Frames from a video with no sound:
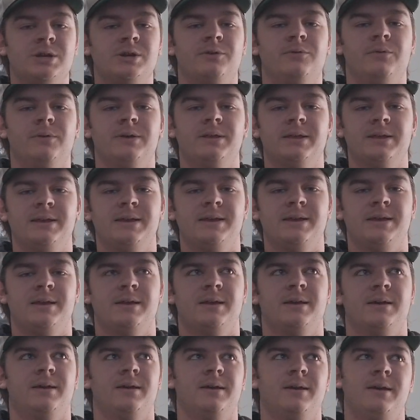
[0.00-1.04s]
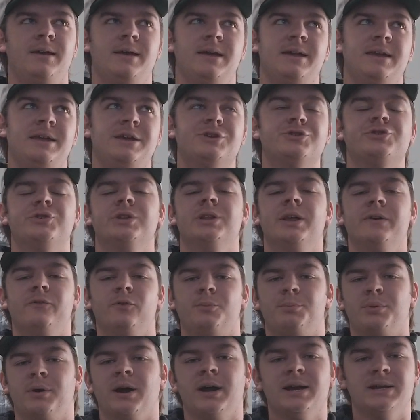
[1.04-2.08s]
not really an
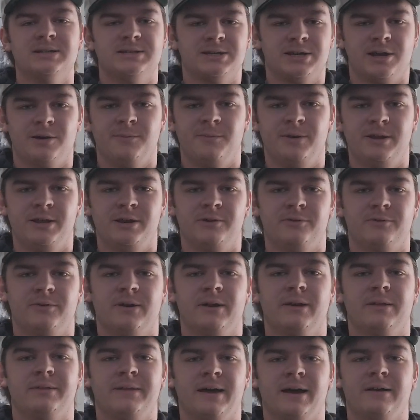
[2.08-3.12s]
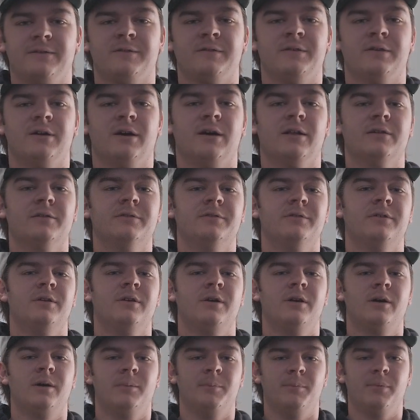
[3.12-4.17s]
entry-level price, coming in at around $1,000,
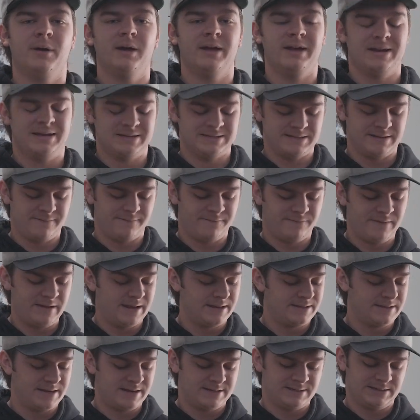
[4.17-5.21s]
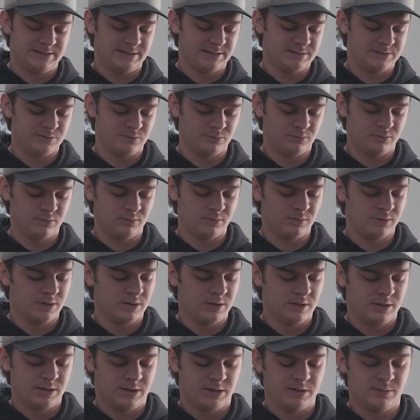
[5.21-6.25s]
but is a fantastic tool,
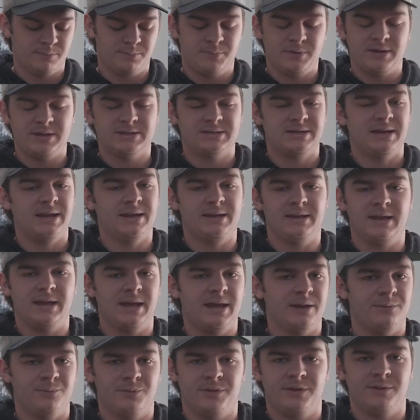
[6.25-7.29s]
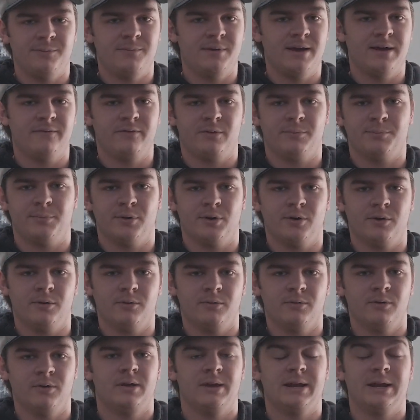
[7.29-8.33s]
competes head-to-head with the Mavic
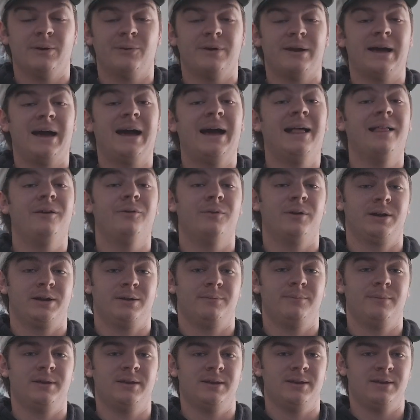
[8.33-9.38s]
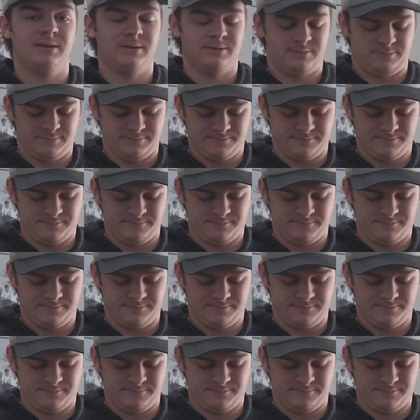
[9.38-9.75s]
Pro, and I would highly recommend it.